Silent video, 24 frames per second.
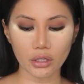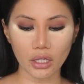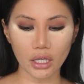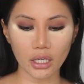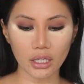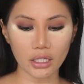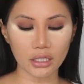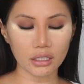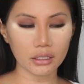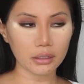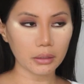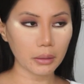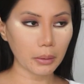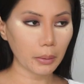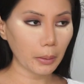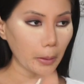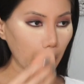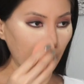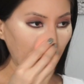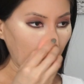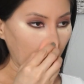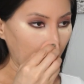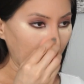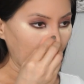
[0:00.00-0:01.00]
And
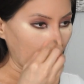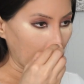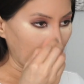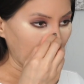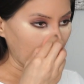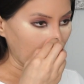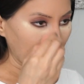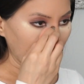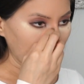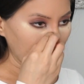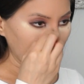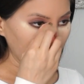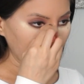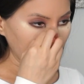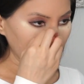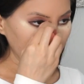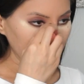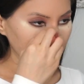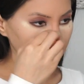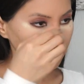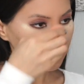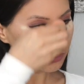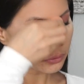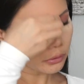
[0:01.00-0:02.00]
I know it
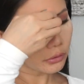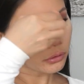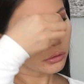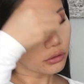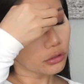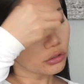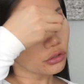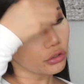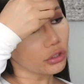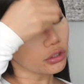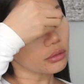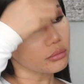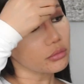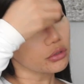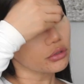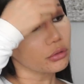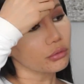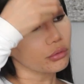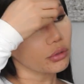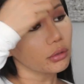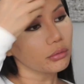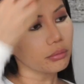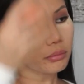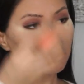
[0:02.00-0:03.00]
looks a little extreme, so
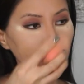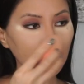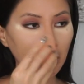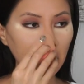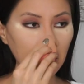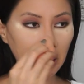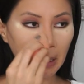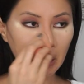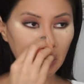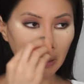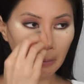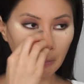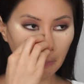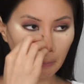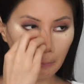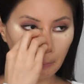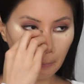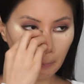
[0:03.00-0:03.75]
we'll blend it.